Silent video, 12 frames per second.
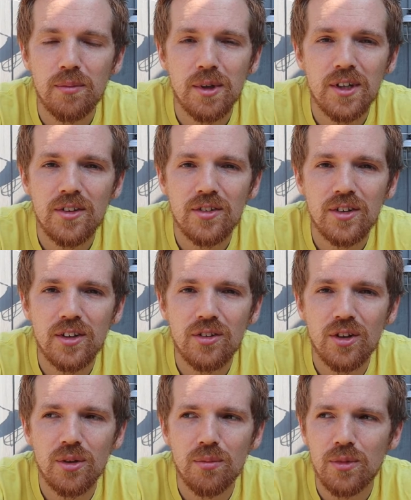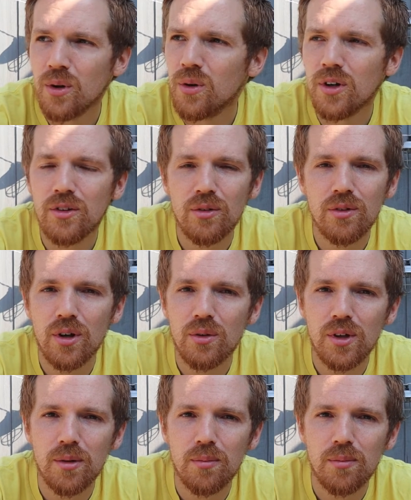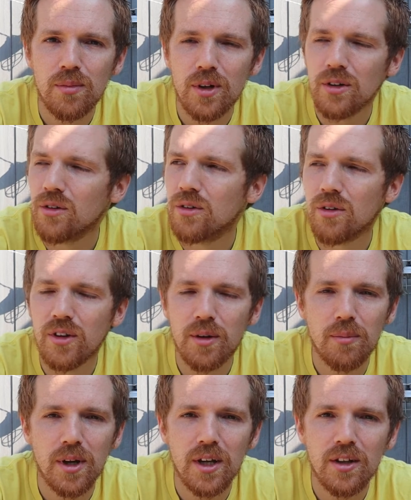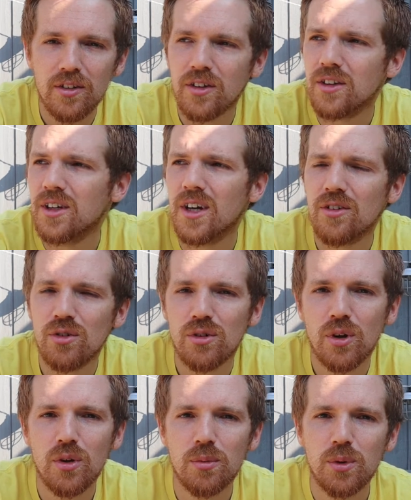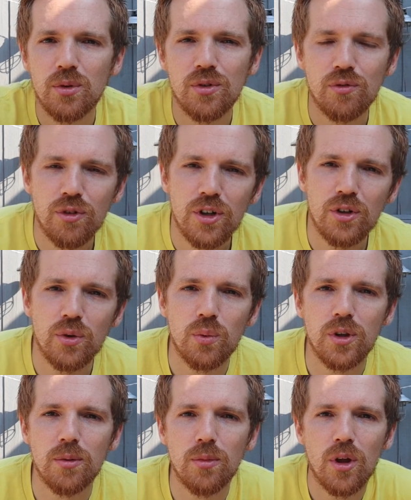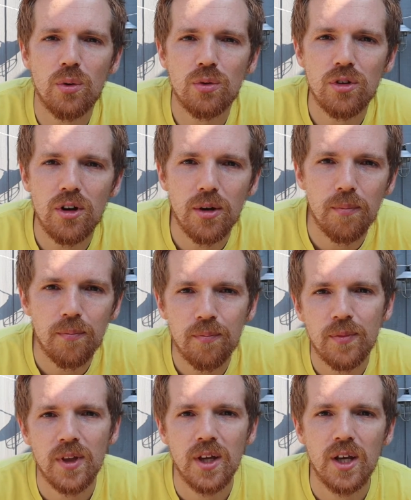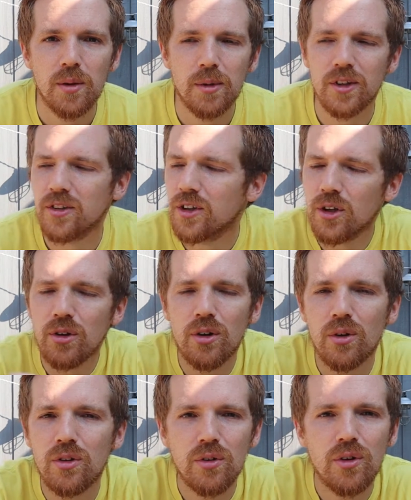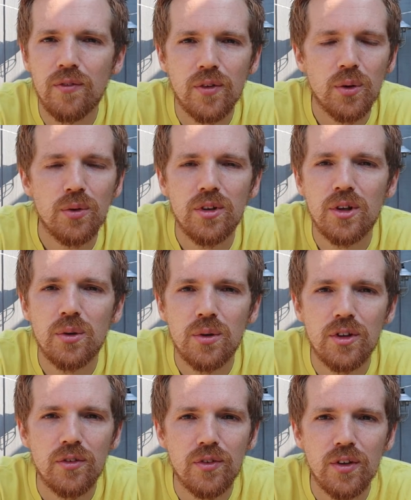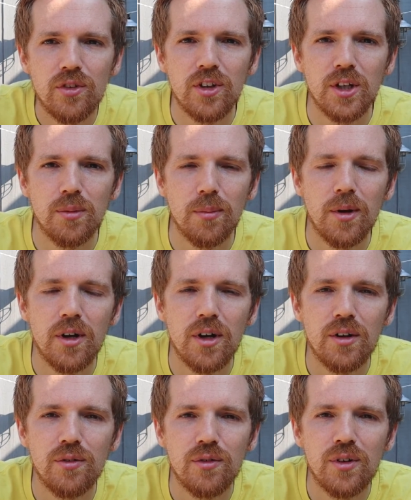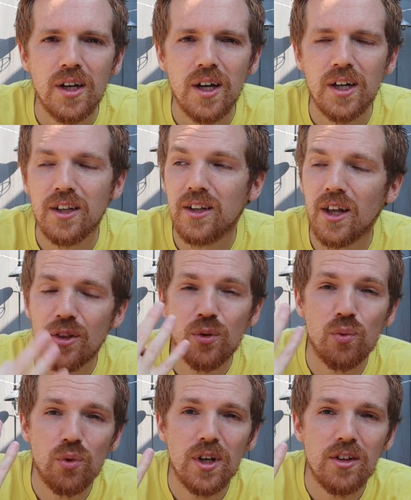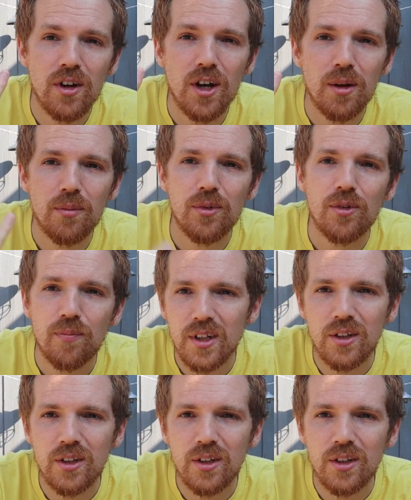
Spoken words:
And Peter said to them, no, I don't know him. I don't know that man. They said, yes, you know him. You're his friend. You were with him the whole time. Peter said, no, I don't. I have no idea who he is. I've never seen him in my life. And he did that three times.